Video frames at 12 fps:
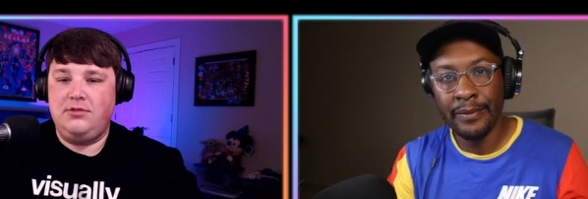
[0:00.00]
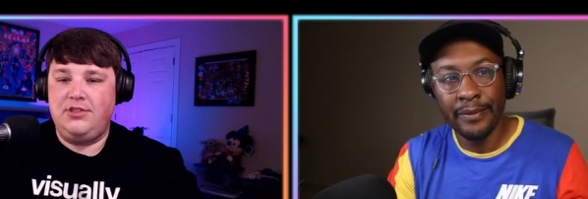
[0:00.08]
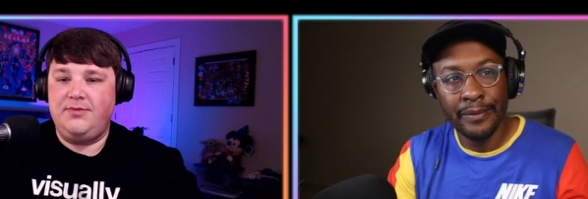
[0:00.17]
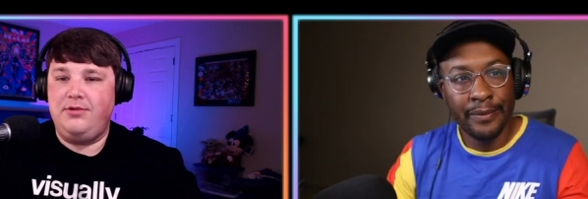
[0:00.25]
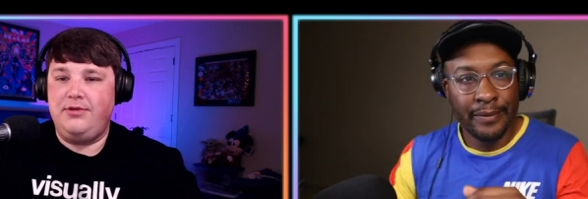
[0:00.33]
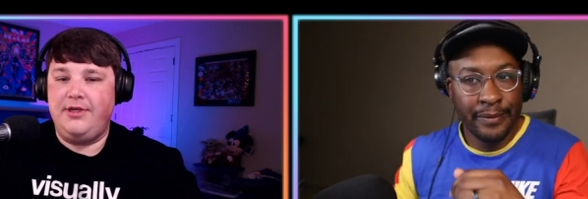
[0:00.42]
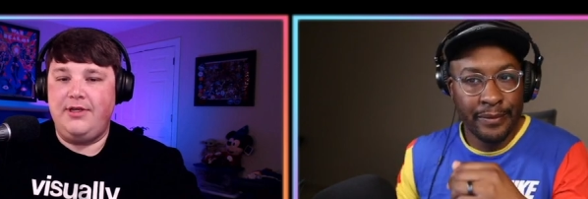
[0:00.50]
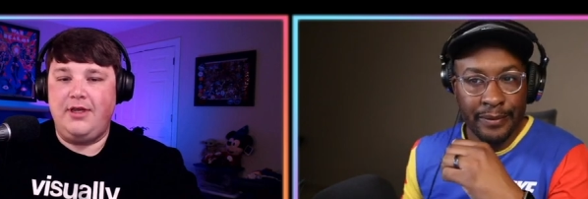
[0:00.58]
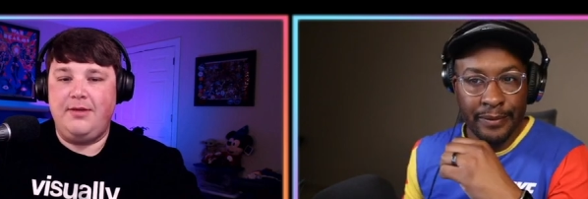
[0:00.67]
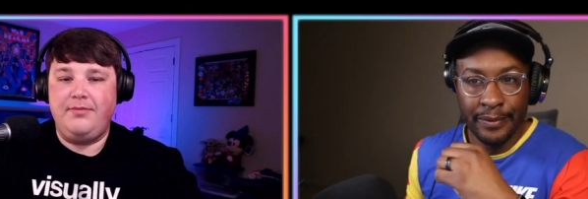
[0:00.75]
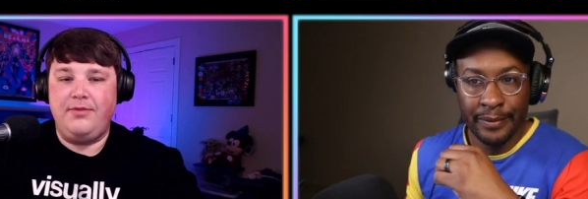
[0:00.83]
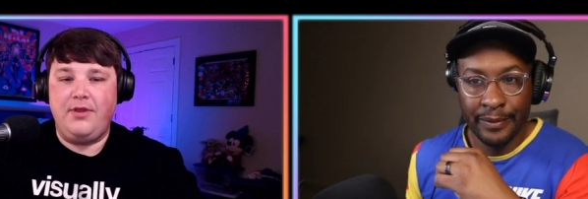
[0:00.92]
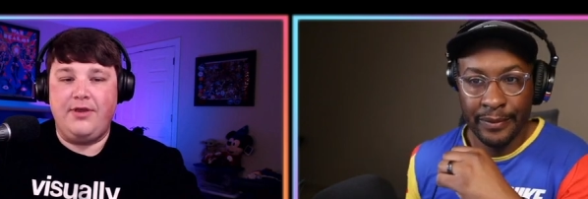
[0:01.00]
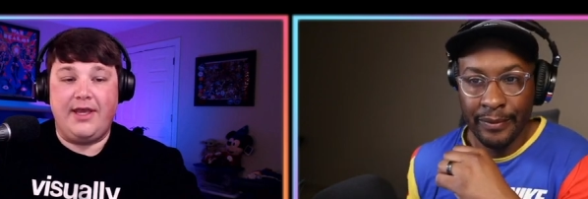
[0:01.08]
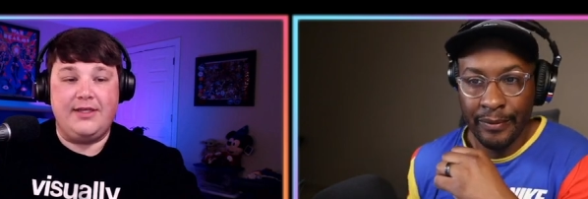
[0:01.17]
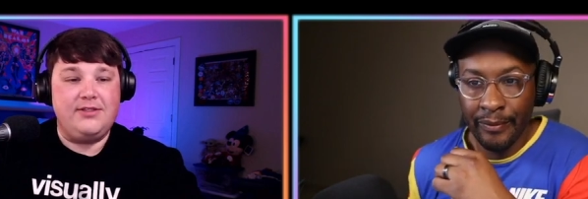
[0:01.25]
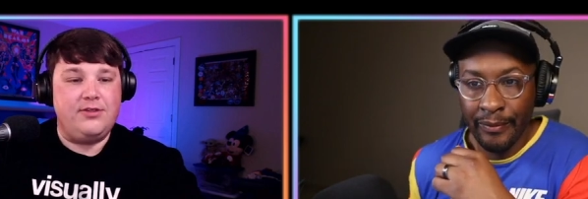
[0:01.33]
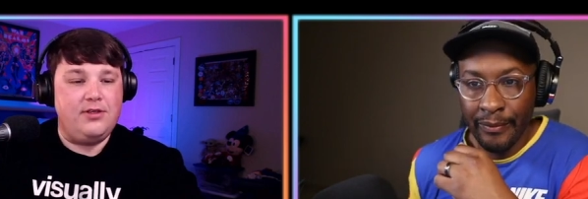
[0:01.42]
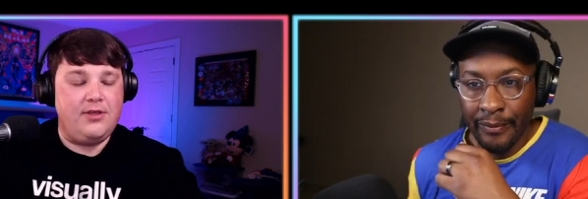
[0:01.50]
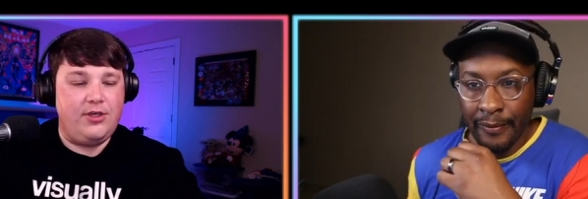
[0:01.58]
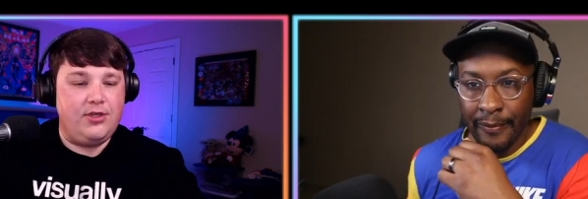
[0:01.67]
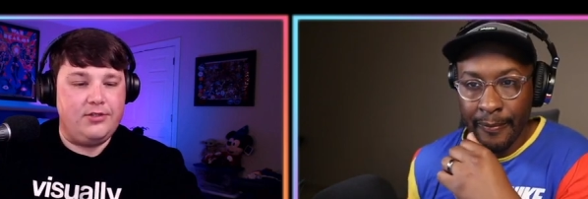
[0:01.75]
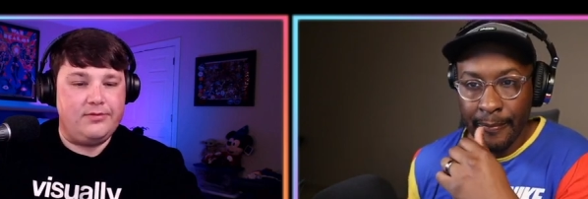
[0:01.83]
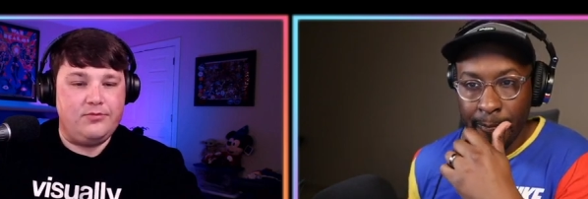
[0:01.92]
Speaker 1: just pull it up. Okay, so
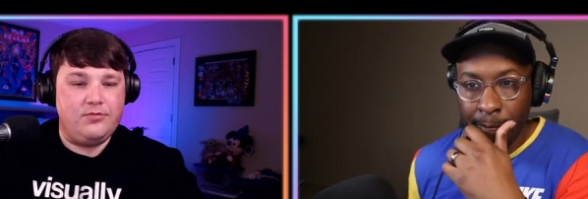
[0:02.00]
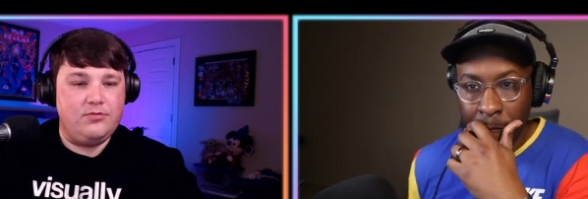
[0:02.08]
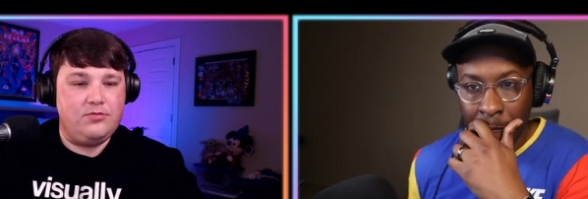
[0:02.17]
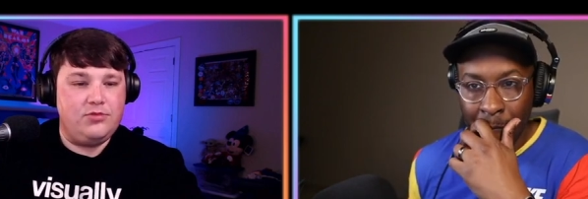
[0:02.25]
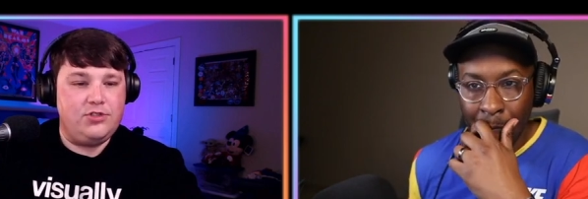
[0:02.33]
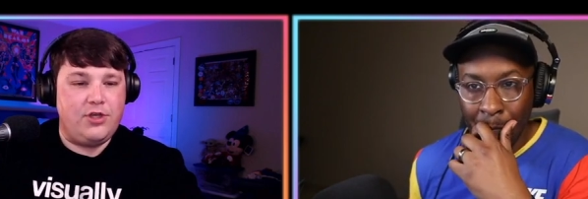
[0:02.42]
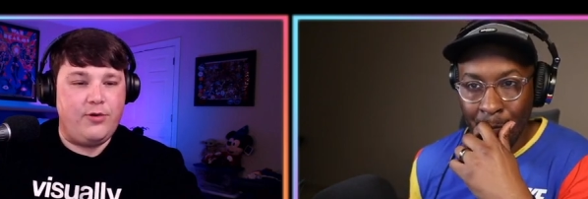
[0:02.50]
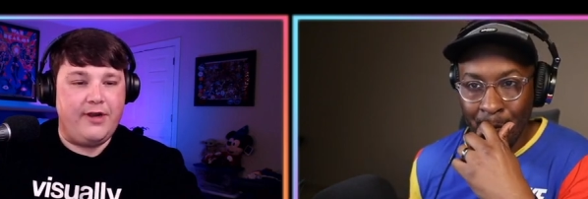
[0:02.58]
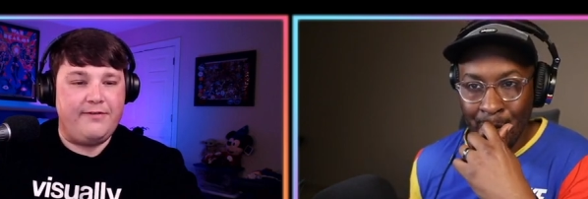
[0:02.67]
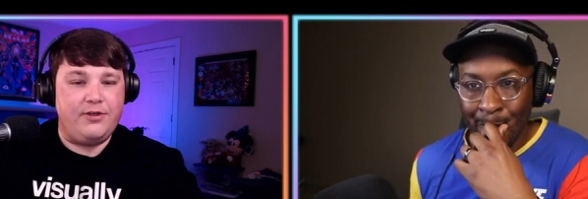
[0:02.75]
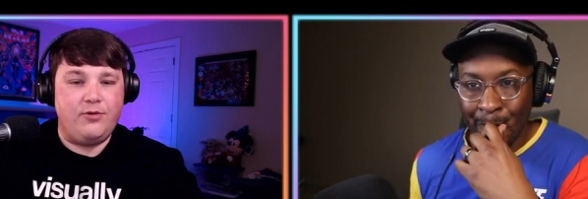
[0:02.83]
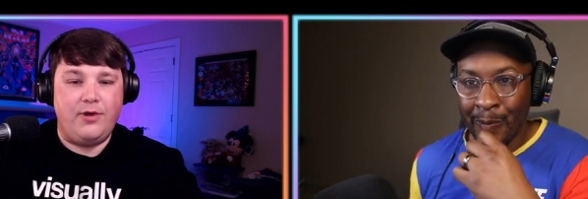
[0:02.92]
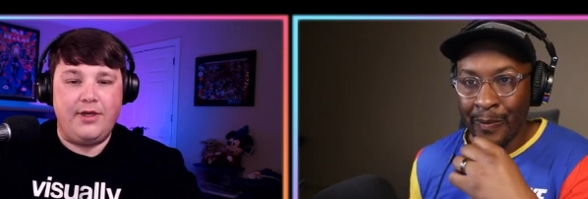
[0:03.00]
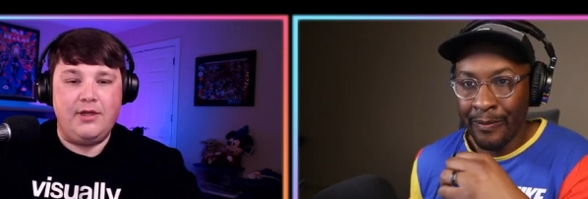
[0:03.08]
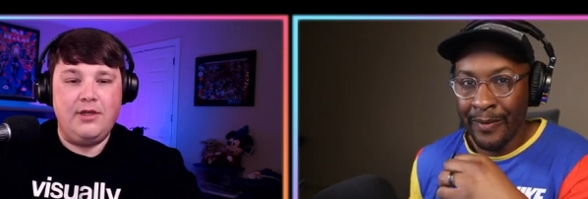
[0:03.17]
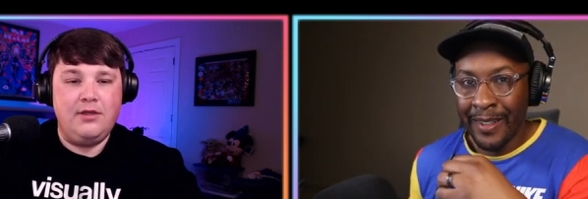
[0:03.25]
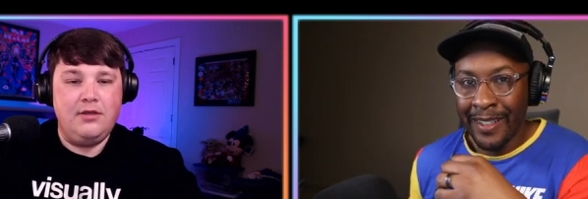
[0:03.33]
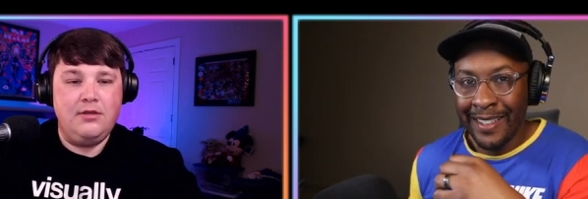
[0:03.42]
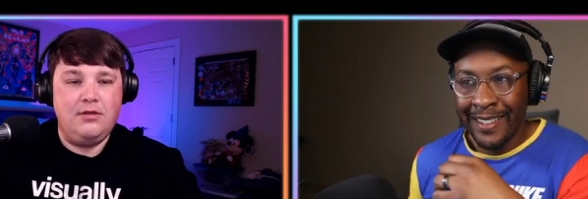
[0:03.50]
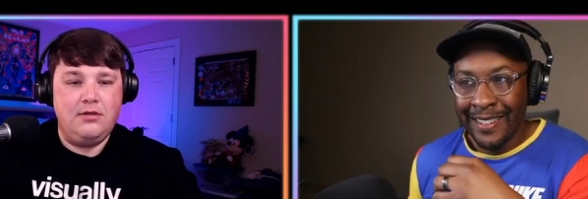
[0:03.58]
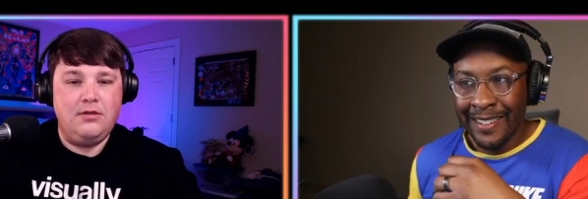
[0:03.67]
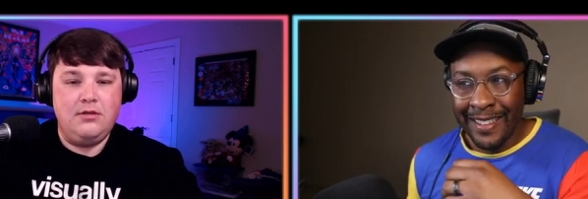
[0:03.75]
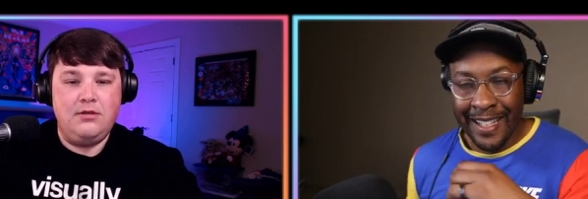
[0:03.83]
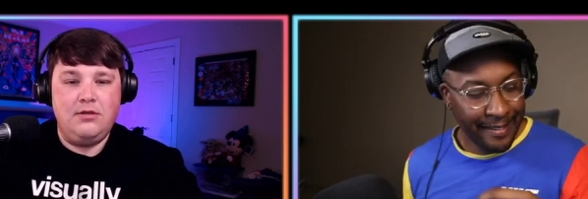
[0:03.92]
you can
Speaker 2: show whenever you want.
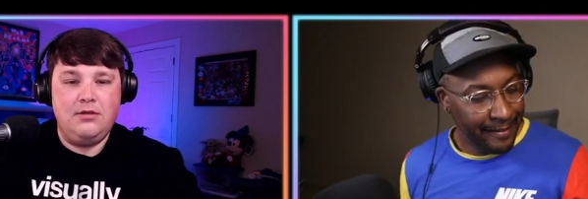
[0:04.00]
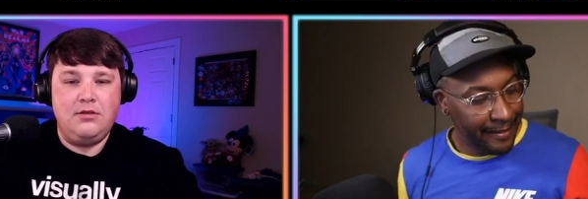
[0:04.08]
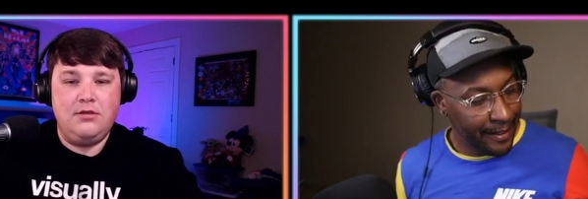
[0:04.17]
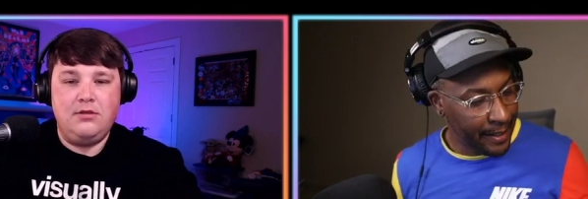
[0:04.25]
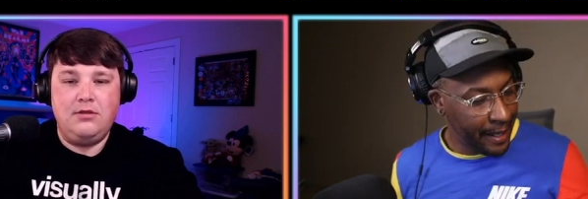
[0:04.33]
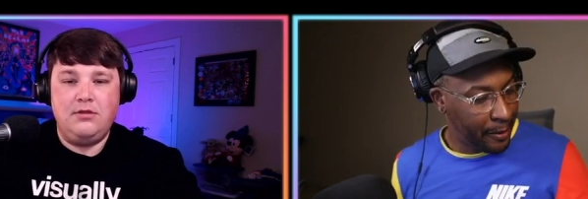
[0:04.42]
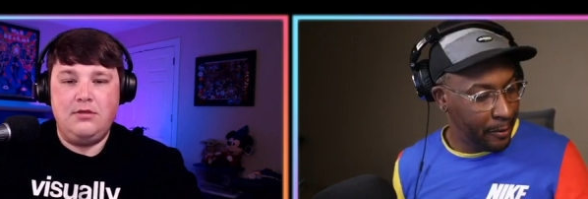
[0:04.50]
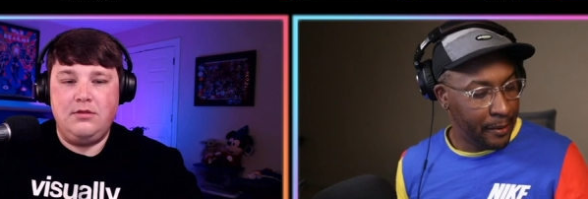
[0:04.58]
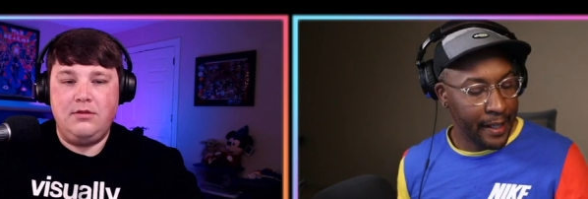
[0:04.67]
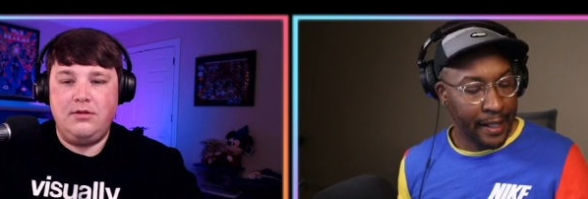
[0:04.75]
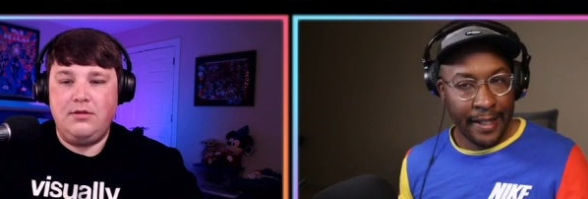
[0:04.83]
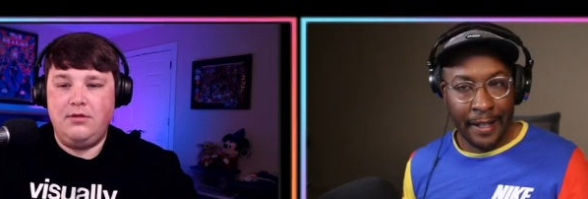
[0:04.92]
Yeah. Okay. Cool. And